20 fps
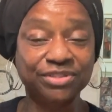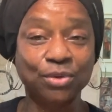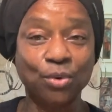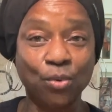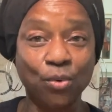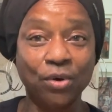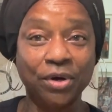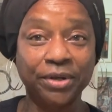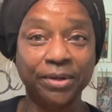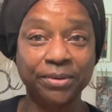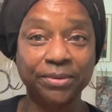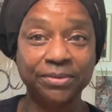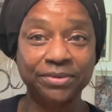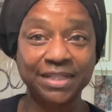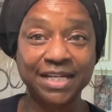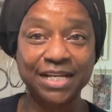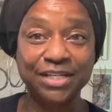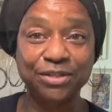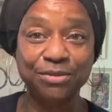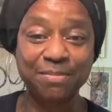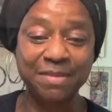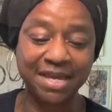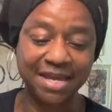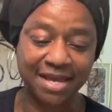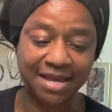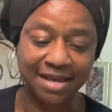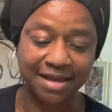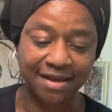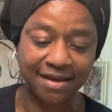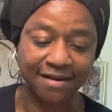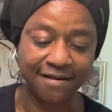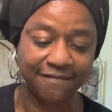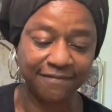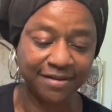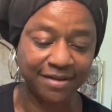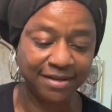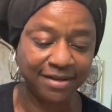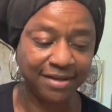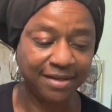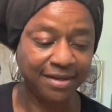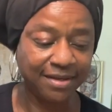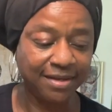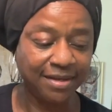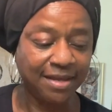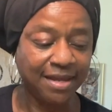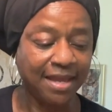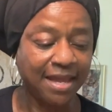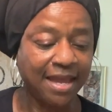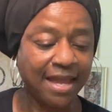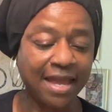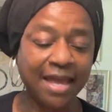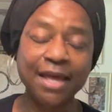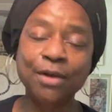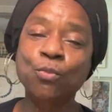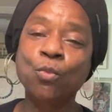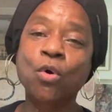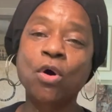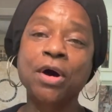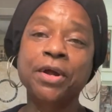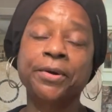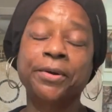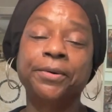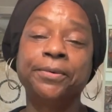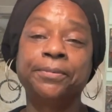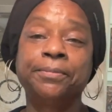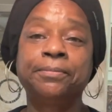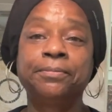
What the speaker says: oil that you may have, and water.